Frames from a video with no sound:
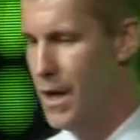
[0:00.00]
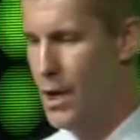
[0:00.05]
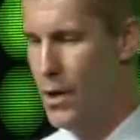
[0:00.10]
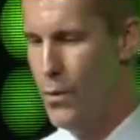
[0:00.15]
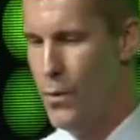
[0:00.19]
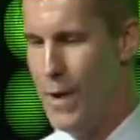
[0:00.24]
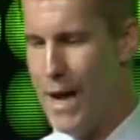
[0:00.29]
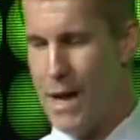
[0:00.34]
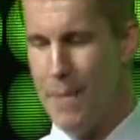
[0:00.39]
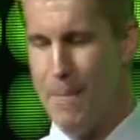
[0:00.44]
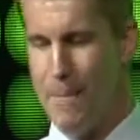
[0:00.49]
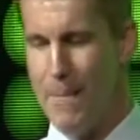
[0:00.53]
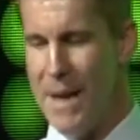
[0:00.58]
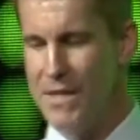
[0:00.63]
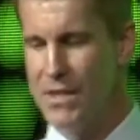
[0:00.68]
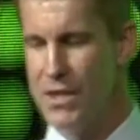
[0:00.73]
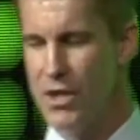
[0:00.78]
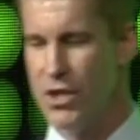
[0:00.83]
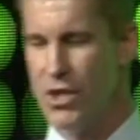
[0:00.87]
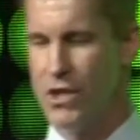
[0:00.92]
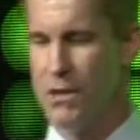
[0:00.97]
We had to
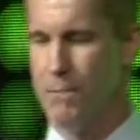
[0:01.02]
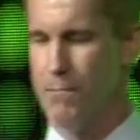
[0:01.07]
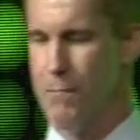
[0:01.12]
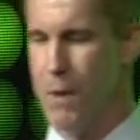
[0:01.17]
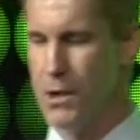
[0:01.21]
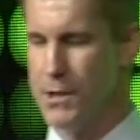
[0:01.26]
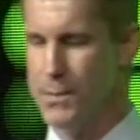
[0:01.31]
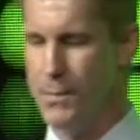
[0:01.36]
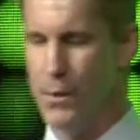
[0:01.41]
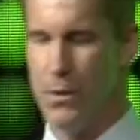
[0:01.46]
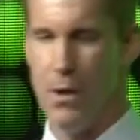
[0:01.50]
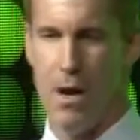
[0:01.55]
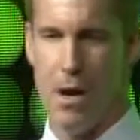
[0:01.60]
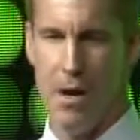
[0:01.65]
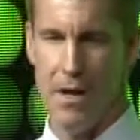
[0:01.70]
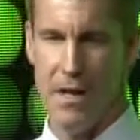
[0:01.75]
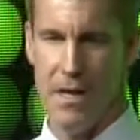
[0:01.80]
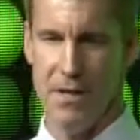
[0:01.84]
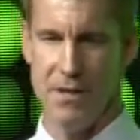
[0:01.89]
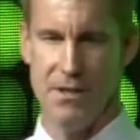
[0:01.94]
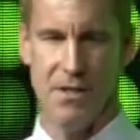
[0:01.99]
message to multiple
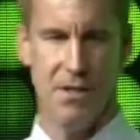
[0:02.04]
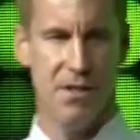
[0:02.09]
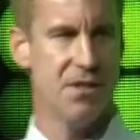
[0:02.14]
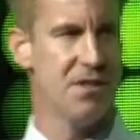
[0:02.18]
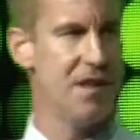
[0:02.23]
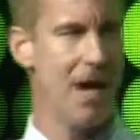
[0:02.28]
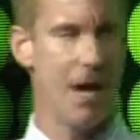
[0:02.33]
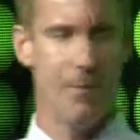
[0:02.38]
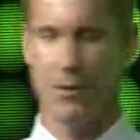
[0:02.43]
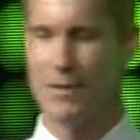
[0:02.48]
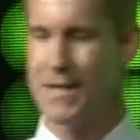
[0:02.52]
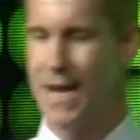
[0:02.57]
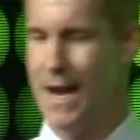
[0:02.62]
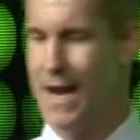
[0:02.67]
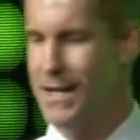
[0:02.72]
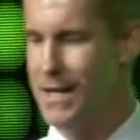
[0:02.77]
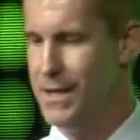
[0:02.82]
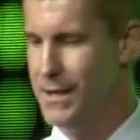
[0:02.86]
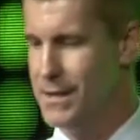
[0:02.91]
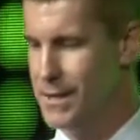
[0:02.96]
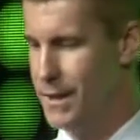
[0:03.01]
audiences
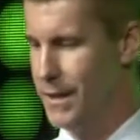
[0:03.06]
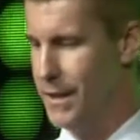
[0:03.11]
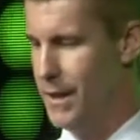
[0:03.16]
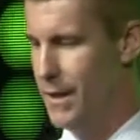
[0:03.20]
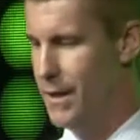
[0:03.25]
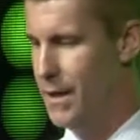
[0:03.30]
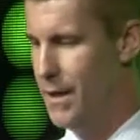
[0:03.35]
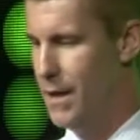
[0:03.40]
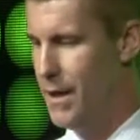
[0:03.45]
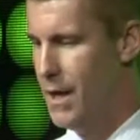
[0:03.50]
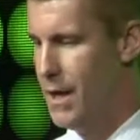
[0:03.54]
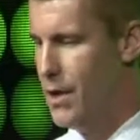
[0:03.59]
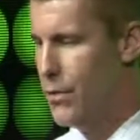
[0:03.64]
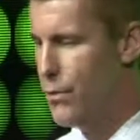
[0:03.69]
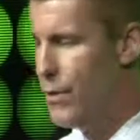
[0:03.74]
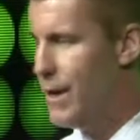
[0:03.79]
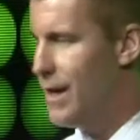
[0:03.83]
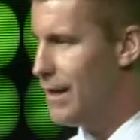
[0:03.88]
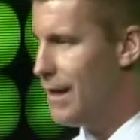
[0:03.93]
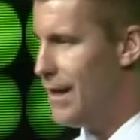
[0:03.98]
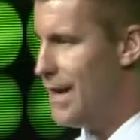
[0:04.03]
simultaneously.
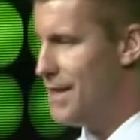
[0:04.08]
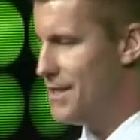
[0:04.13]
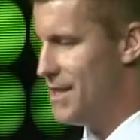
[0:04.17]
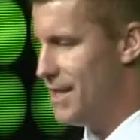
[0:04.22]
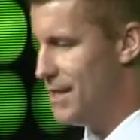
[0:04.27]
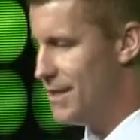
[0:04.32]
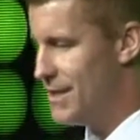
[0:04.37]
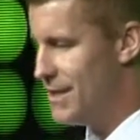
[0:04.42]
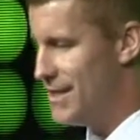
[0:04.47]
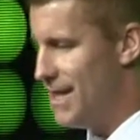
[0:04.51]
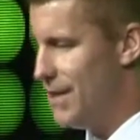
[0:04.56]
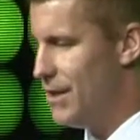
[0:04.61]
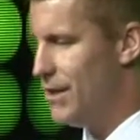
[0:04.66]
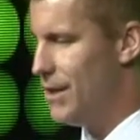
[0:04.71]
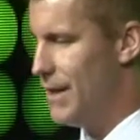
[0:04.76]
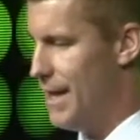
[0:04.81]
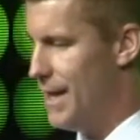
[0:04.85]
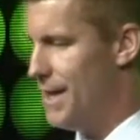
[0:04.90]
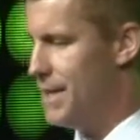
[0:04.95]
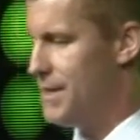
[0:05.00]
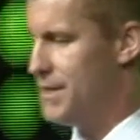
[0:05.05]
Realizing single
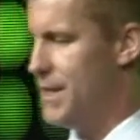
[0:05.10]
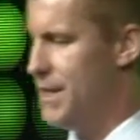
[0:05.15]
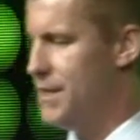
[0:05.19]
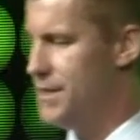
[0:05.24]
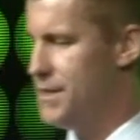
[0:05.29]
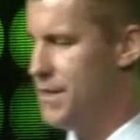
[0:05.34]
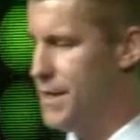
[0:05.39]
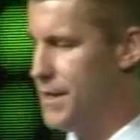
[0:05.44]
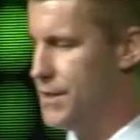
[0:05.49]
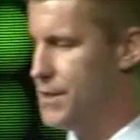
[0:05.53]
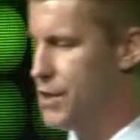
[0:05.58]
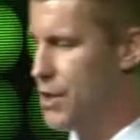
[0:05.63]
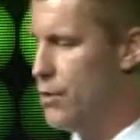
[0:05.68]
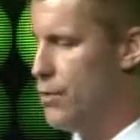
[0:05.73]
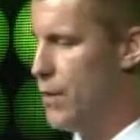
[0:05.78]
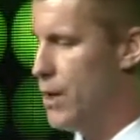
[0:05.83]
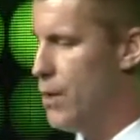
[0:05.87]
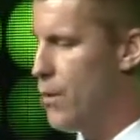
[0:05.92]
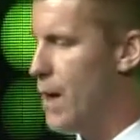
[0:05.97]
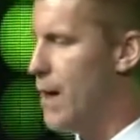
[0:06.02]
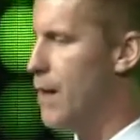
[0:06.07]
incidents could
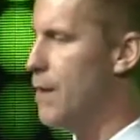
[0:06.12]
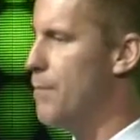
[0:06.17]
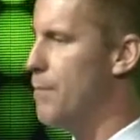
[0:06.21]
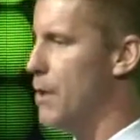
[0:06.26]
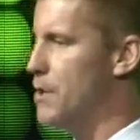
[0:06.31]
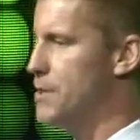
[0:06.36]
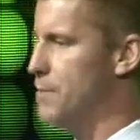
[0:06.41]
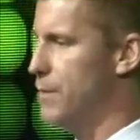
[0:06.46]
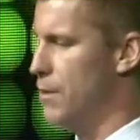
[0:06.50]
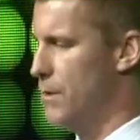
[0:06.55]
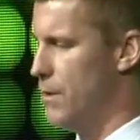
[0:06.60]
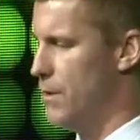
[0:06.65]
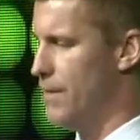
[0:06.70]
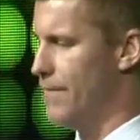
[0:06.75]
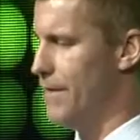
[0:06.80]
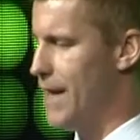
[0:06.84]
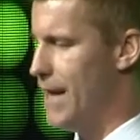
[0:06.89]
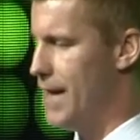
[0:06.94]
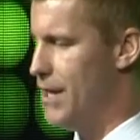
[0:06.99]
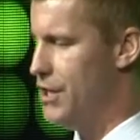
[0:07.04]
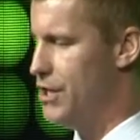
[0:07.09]
require multiple
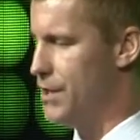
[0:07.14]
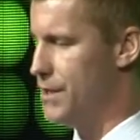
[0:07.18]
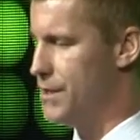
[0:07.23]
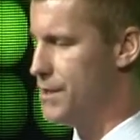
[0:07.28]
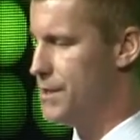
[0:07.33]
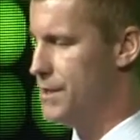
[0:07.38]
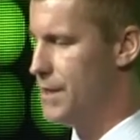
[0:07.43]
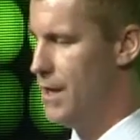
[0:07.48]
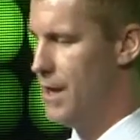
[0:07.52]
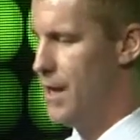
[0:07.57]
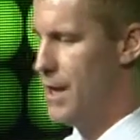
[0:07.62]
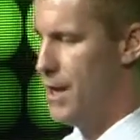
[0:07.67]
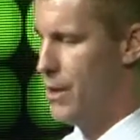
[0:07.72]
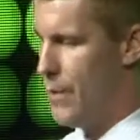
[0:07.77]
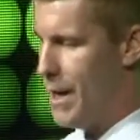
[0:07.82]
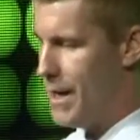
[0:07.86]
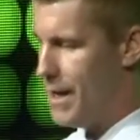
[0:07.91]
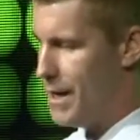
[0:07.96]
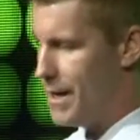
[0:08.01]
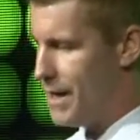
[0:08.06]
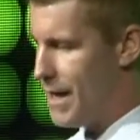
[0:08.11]
notifications. We
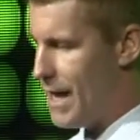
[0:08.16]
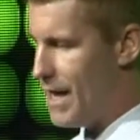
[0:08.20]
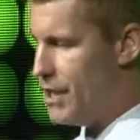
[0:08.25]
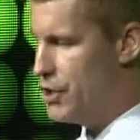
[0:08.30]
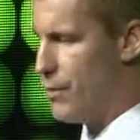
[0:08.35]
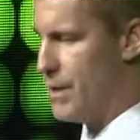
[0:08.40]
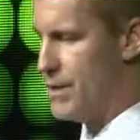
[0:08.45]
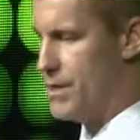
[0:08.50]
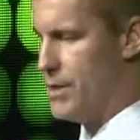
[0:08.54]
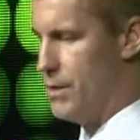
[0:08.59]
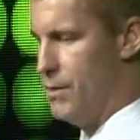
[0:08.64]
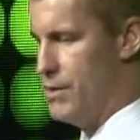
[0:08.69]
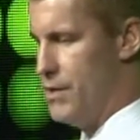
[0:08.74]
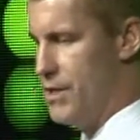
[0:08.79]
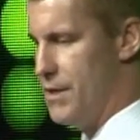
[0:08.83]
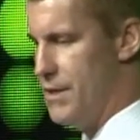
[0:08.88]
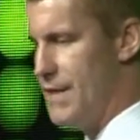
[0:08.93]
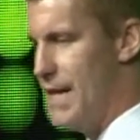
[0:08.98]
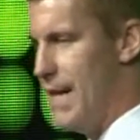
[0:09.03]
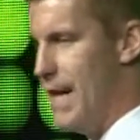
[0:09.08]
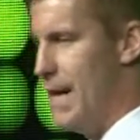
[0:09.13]
had to engage
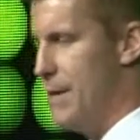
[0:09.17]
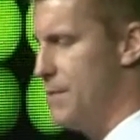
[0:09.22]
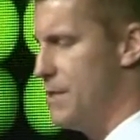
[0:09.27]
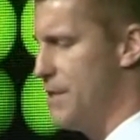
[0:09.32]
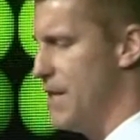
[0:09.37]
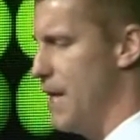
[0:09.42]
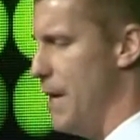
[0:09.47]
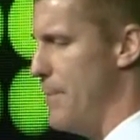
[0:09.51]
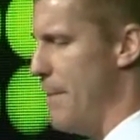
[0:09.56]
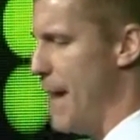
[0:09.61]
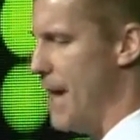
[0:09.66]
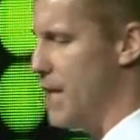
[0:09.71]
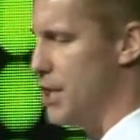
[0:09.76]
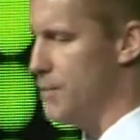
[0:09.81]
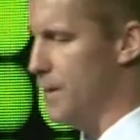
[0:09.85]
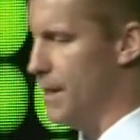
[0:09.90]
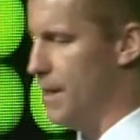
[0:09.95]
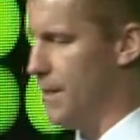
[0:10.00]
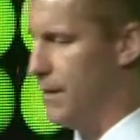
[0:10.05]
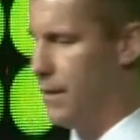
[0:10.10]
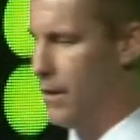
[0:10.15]
resolution teams, keep
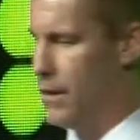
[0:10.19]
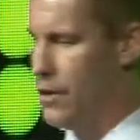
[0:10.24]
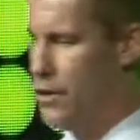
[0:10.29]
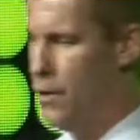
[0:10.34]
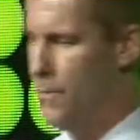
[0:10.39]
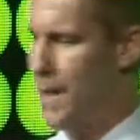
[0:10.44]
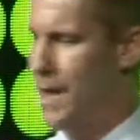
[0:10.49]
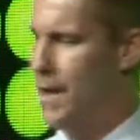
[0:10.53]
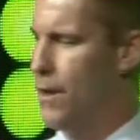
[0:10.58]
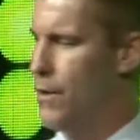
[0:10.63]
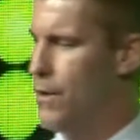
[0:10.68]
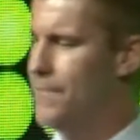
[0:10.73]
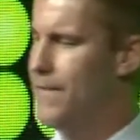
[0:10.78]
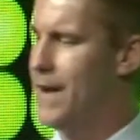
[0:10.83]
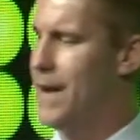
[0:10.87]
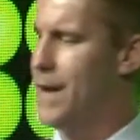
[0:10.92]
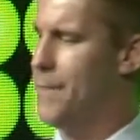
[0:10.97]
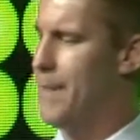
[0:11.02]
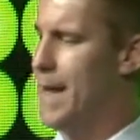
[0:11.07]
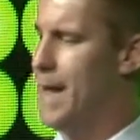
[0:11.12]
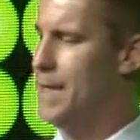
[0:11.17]
management in the loop, and notify
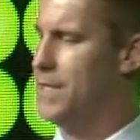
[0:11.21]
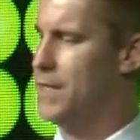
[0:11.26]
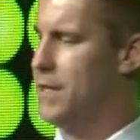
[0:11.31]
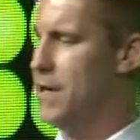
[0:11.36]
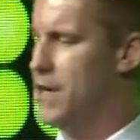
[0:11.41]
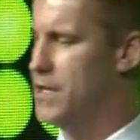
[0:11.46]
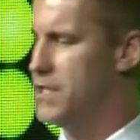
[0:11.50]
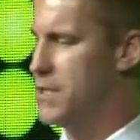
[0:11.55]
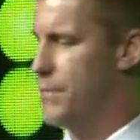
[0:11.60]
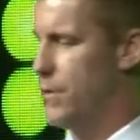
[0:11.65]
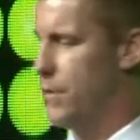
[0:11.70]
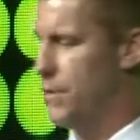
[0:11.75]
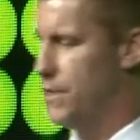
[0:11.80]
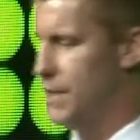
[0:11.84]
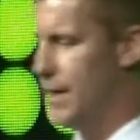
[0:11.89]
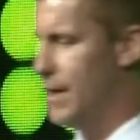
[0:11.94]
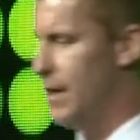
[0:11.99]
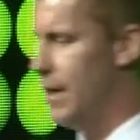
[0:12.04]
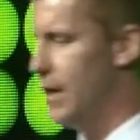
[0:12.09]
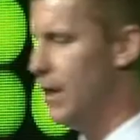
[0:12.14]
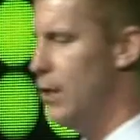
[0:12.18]
impacted customers,
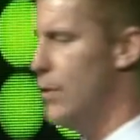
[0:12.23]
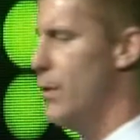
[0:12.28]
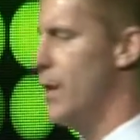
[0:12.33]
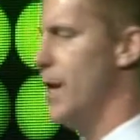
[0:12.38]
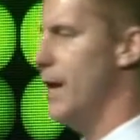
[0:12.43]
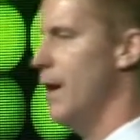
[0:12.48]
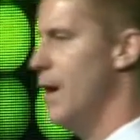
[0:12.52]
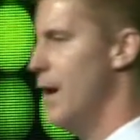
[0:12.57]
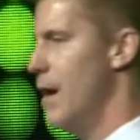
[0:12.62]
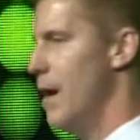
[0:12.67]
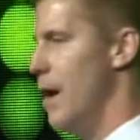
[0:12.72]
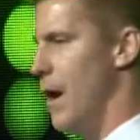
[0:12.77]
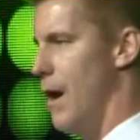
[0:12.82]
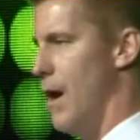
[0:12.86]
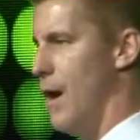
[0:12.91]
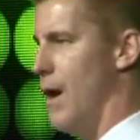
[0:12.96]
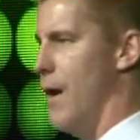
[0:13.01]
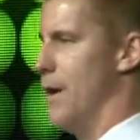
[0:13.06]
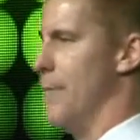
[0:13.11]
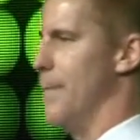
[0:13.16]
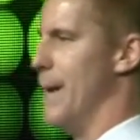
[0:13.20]
including
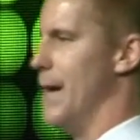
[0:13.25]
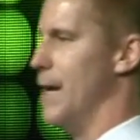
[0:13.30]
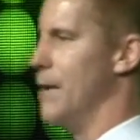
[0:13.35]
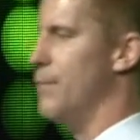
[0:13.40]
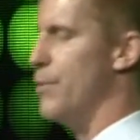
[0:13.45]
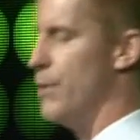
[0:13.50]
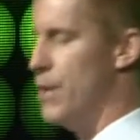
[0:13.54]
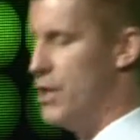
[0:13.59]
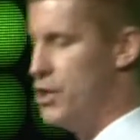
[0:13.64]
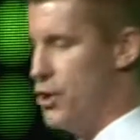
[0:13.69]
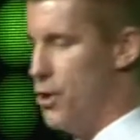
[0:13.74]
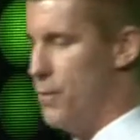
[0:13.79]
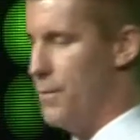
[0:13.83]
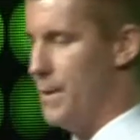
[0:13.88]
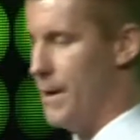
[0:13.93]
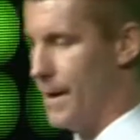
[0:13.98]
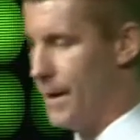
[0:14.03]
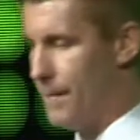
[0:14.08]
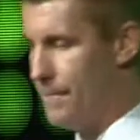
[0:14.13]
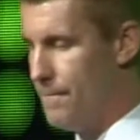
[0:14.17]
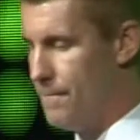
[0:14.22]
automated bridge opening.